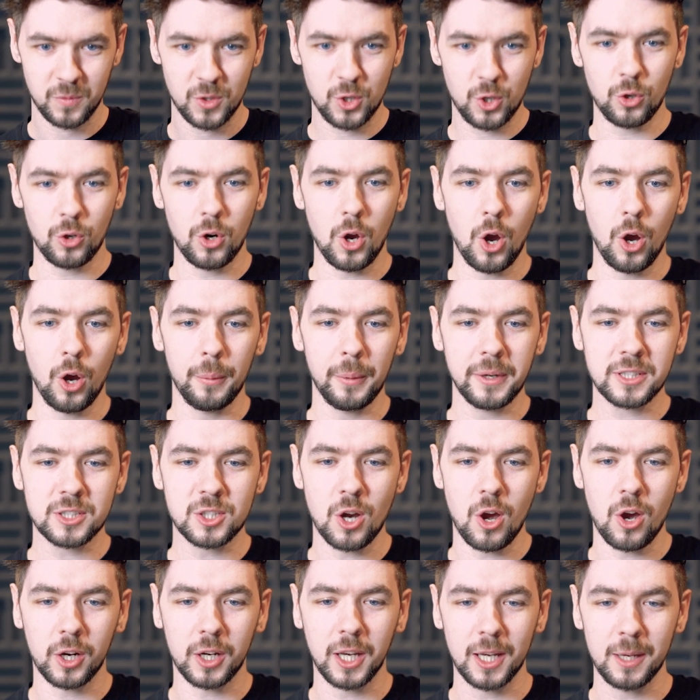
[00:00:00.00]
You're always
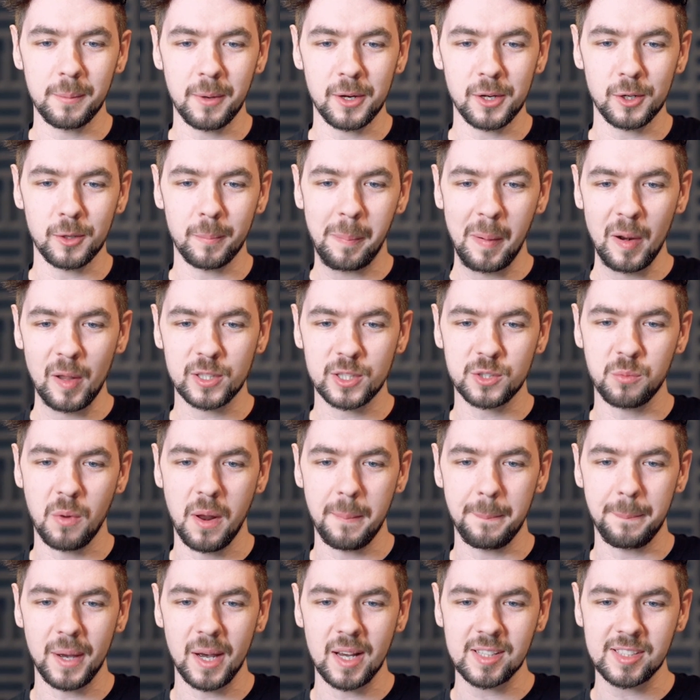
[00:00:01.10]
talking about your plus
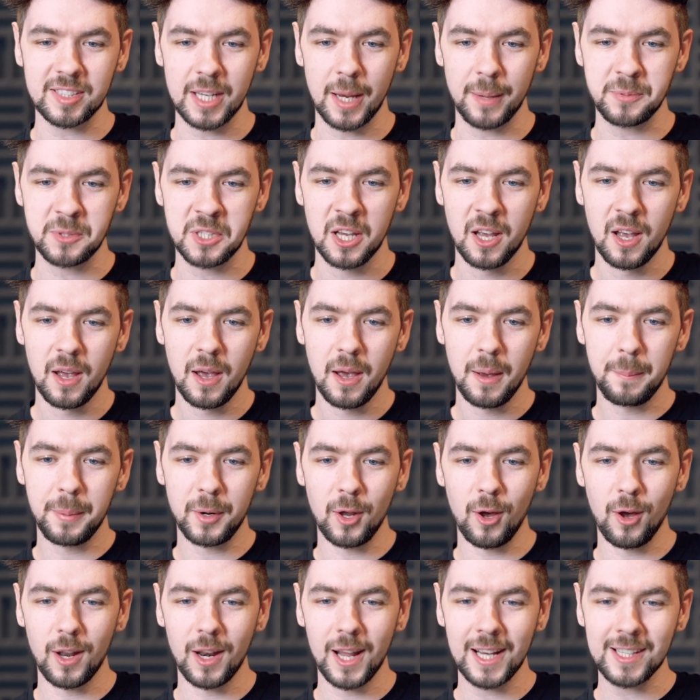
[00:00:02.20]
one biceps, but
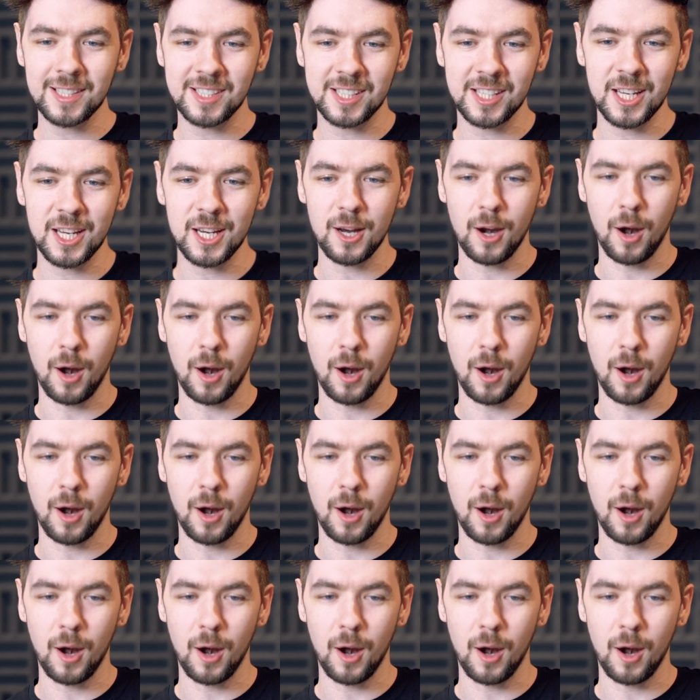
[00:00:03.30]
all I see